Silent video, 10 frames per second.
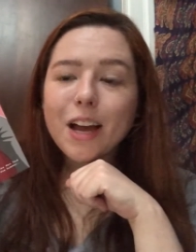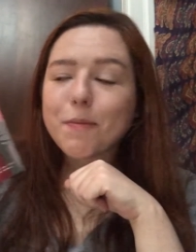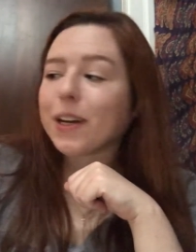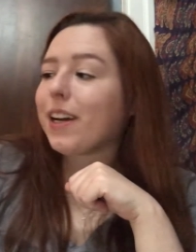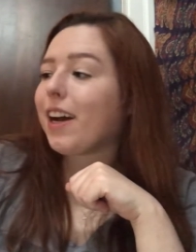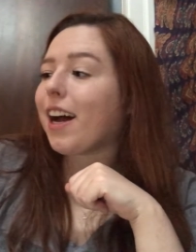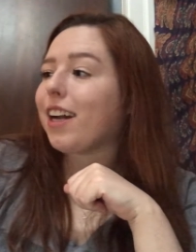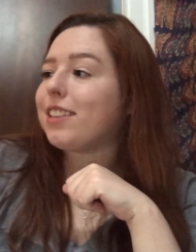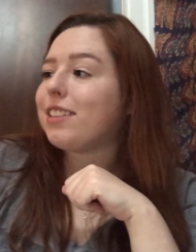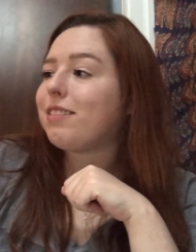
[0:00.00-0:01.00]
But
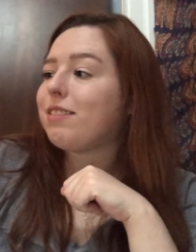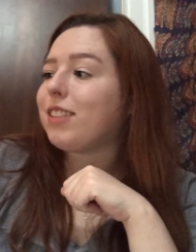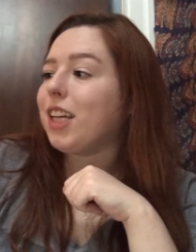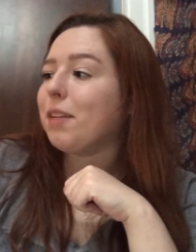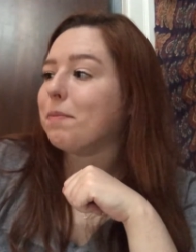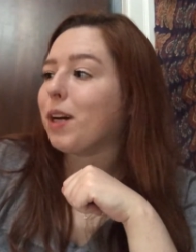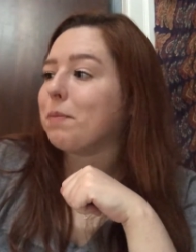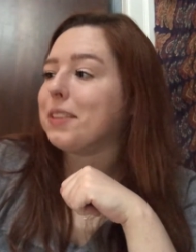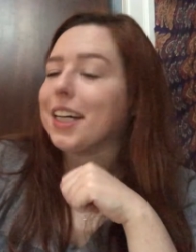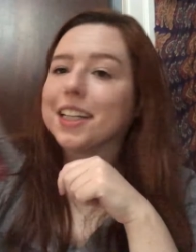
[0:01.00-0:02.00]
I am
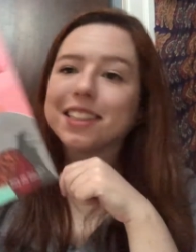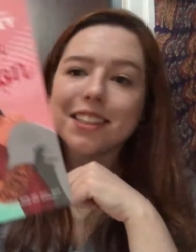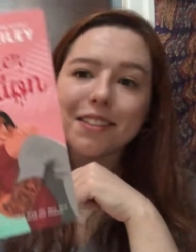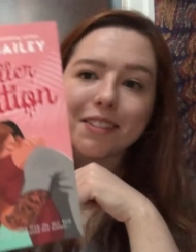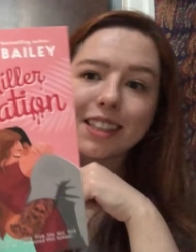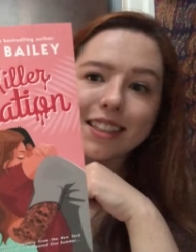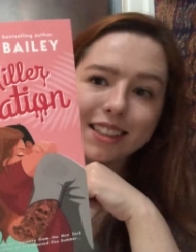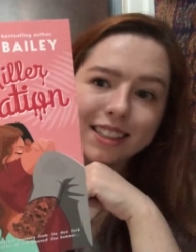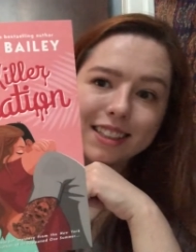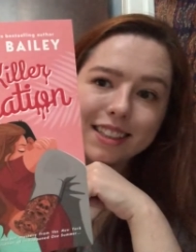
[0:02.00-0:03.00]
obsessed
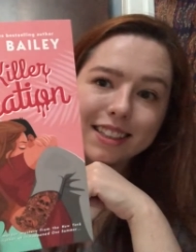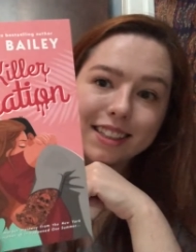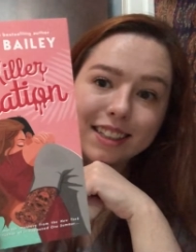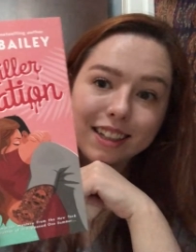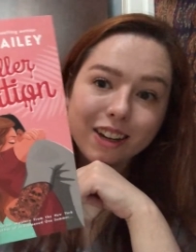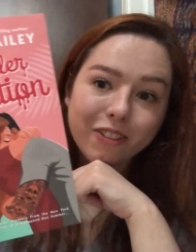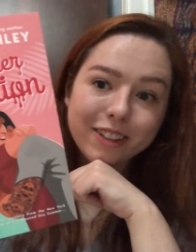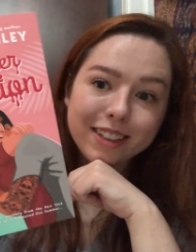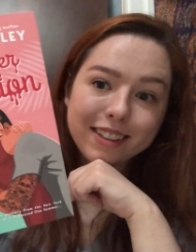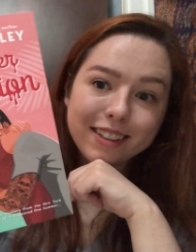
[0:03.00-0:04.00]
with the cover.